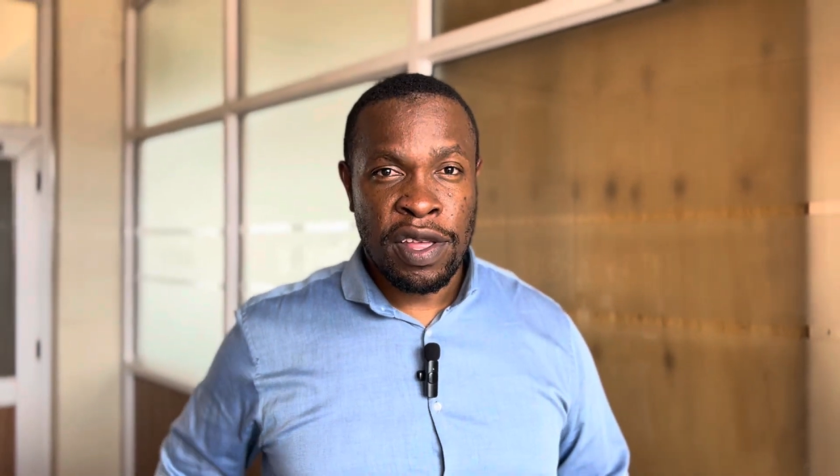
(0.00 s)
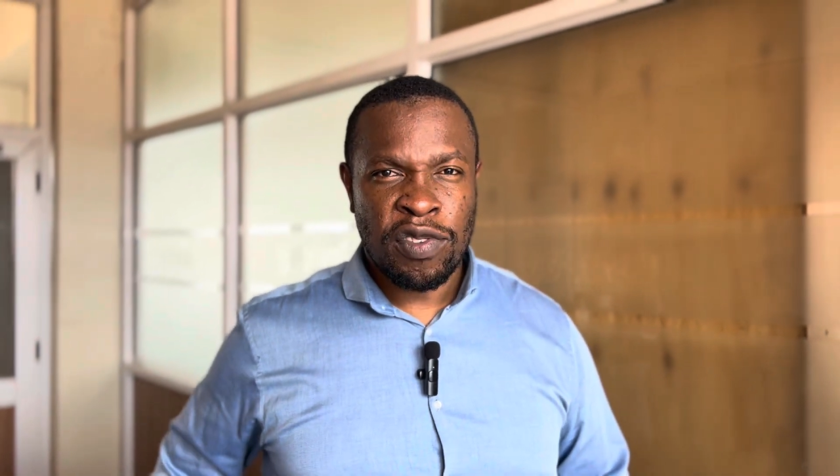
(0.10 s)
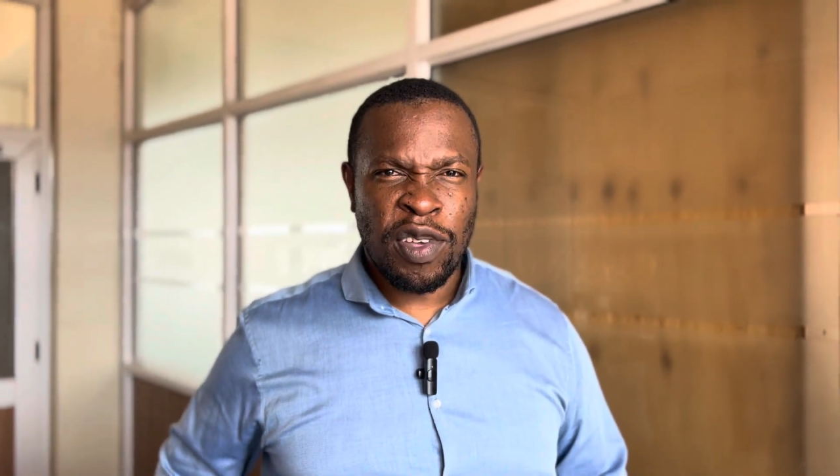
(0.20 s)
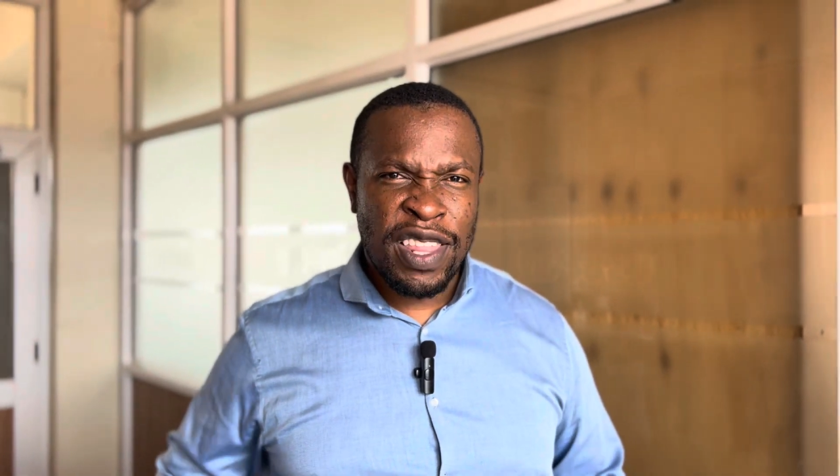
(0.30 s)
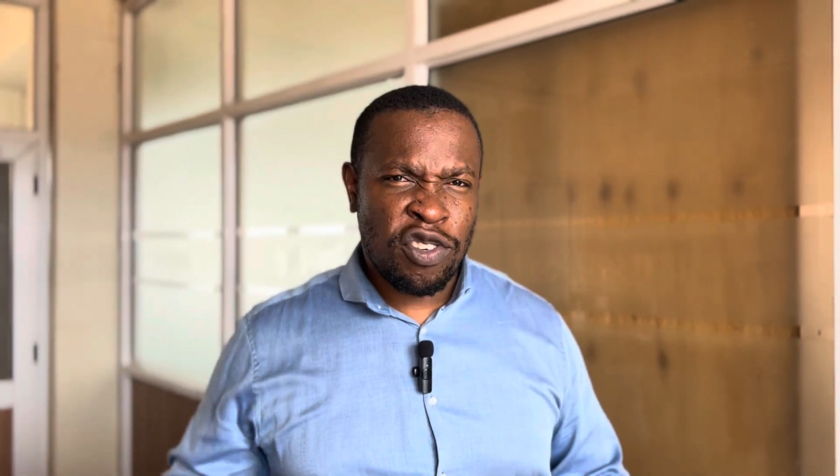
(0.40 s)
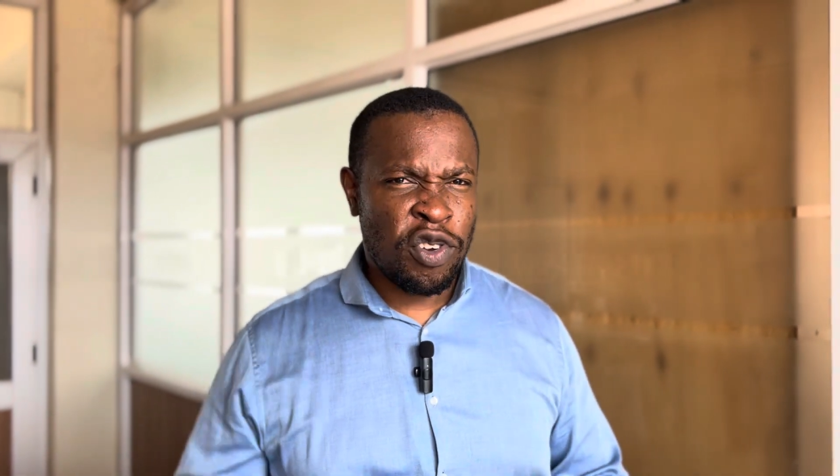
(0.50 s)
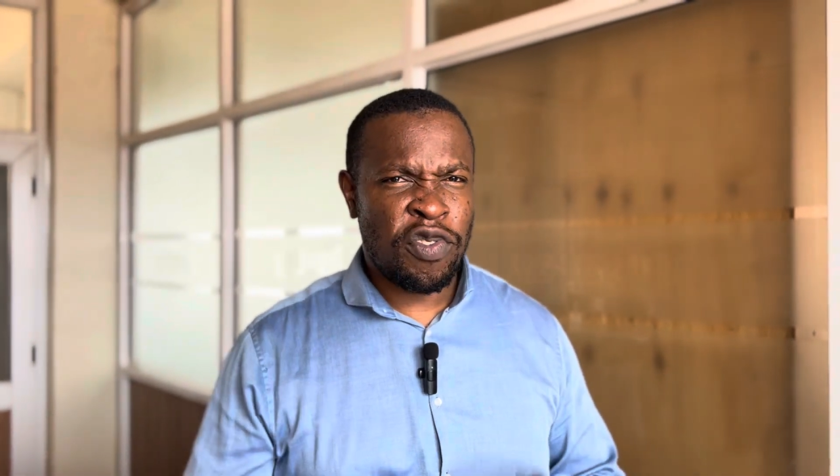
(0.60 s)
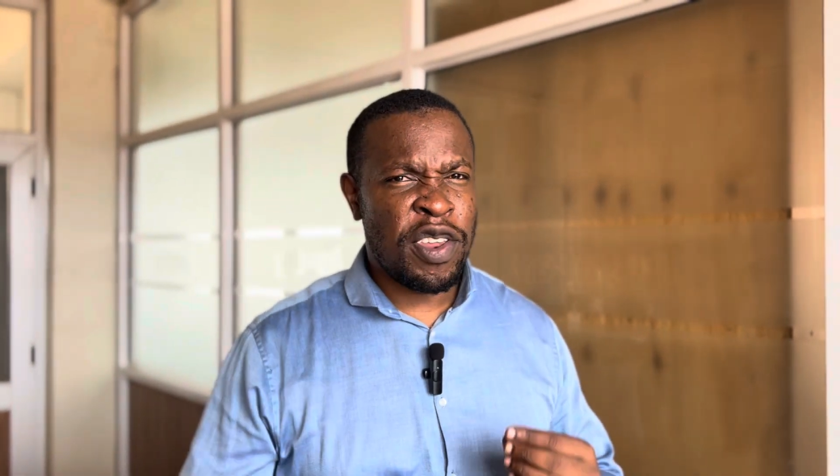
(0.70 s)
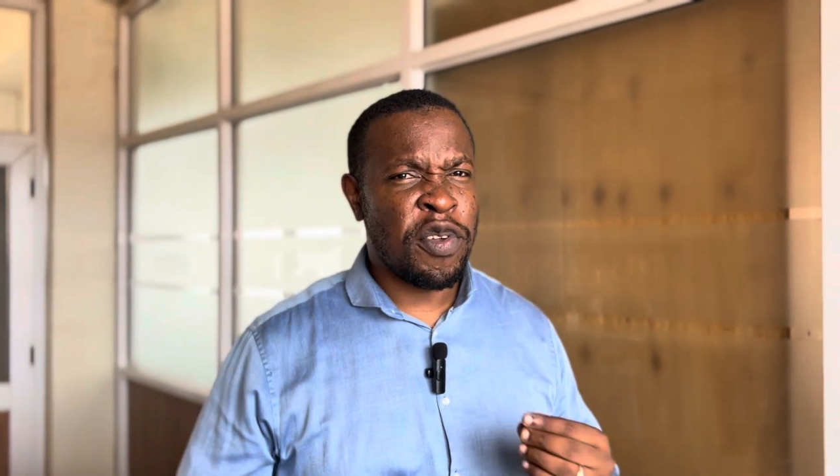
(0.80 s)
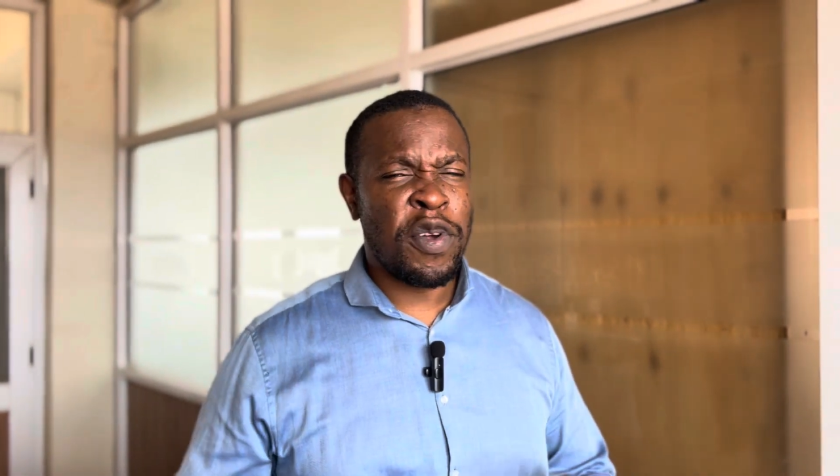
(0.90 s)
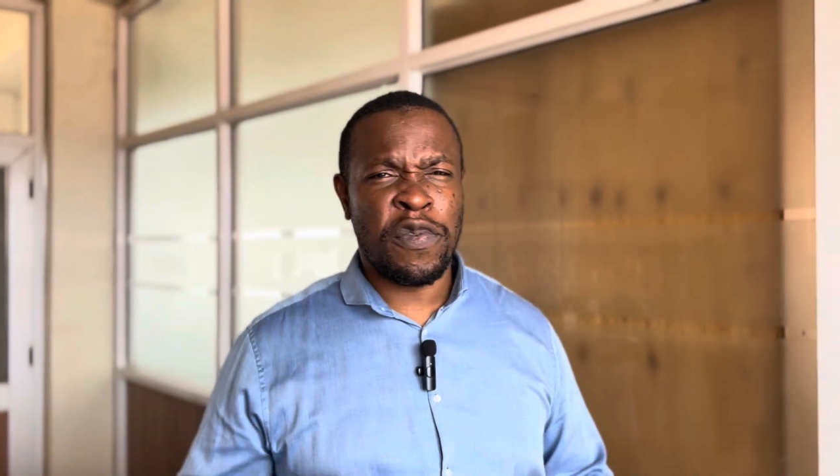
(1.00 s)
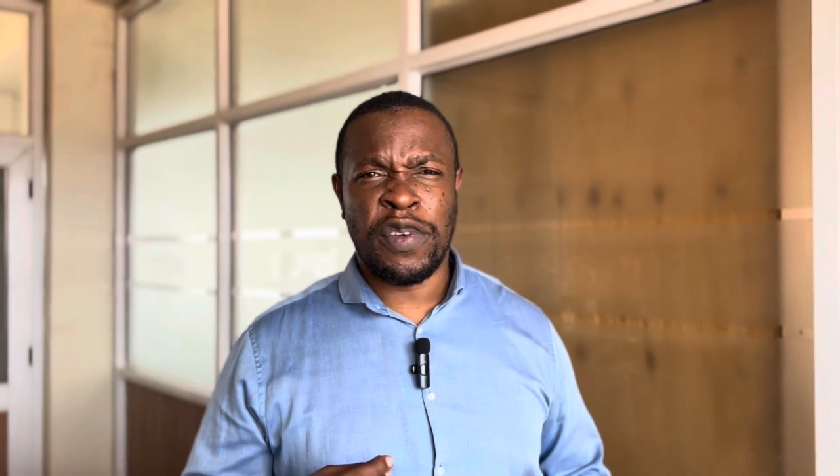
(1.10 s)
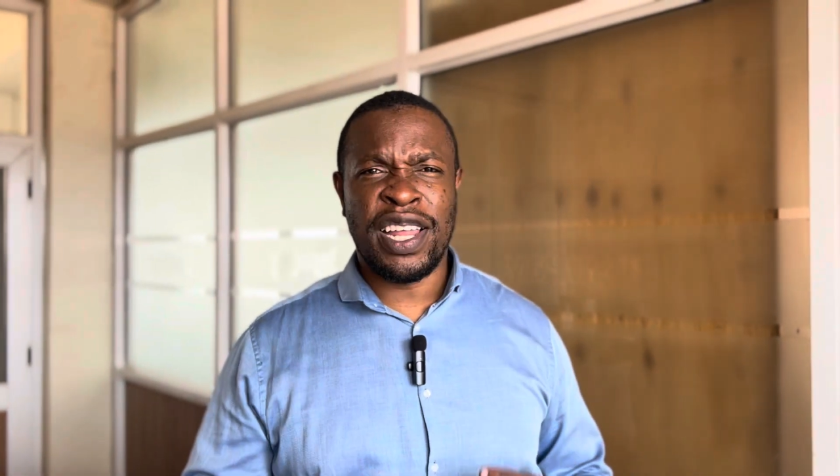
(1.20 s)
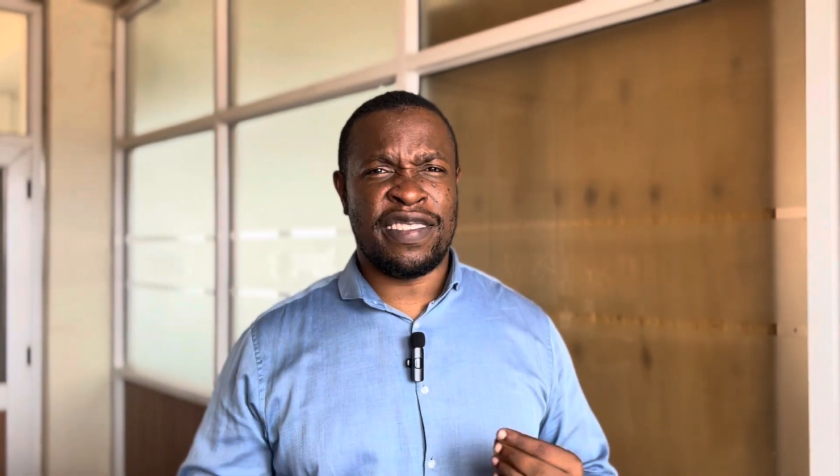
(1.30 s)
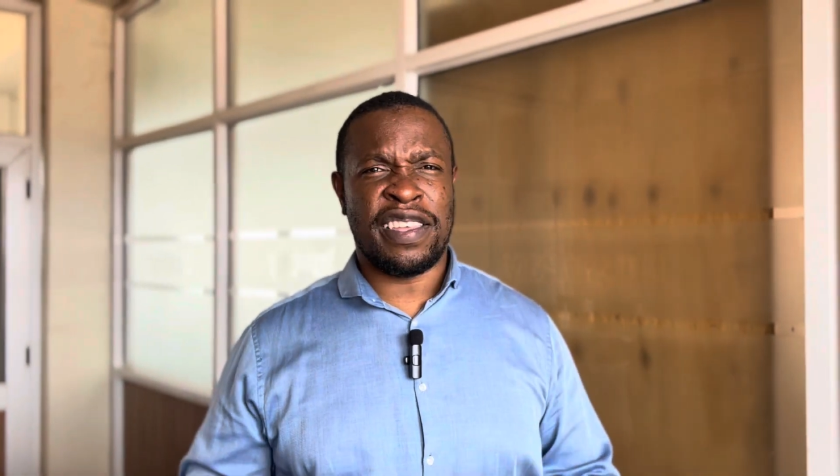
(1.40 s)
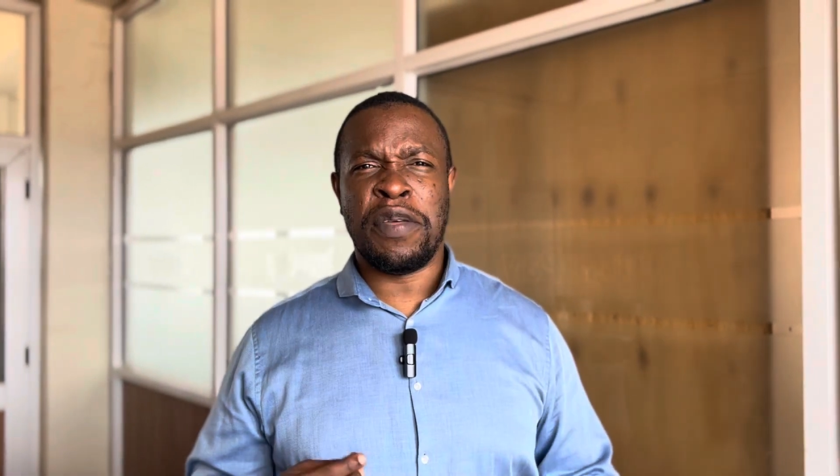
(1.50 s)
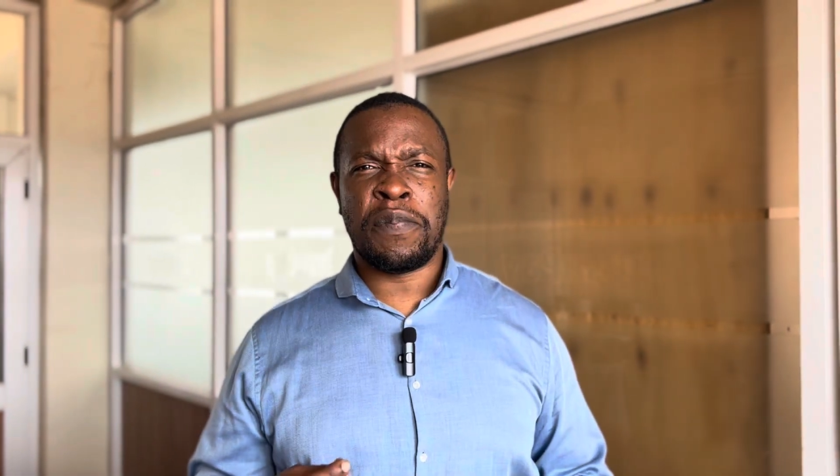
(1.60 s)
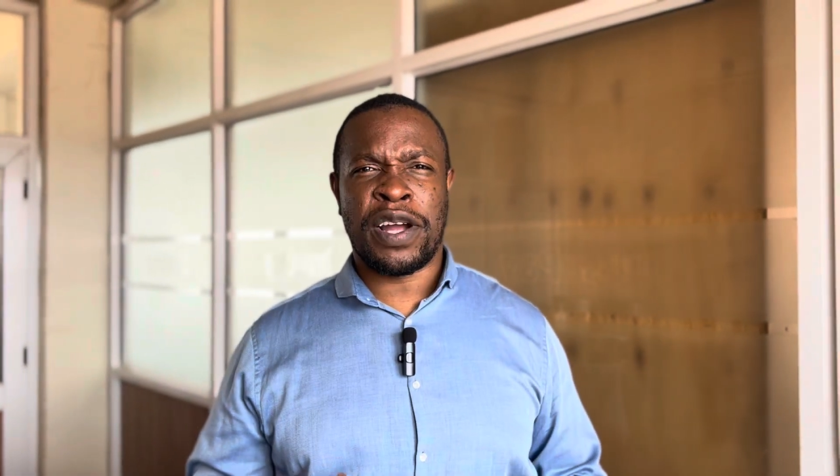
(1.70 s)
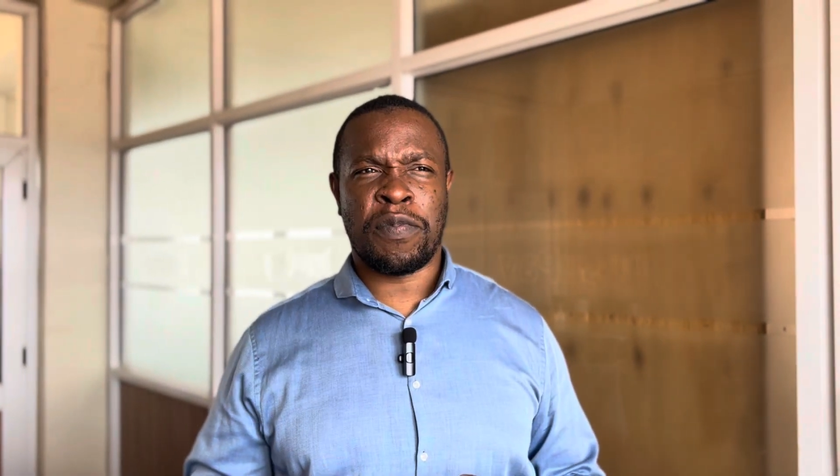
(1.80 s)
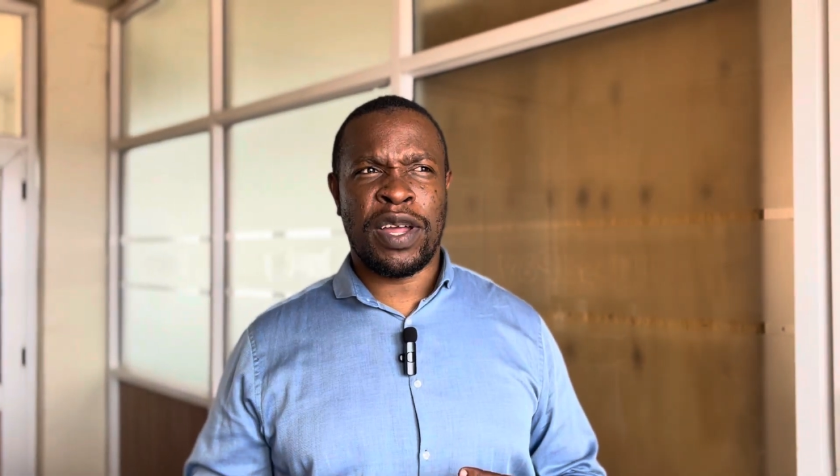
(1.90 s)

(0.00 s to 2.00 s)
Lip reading: So in the short run, you don't feel its impact.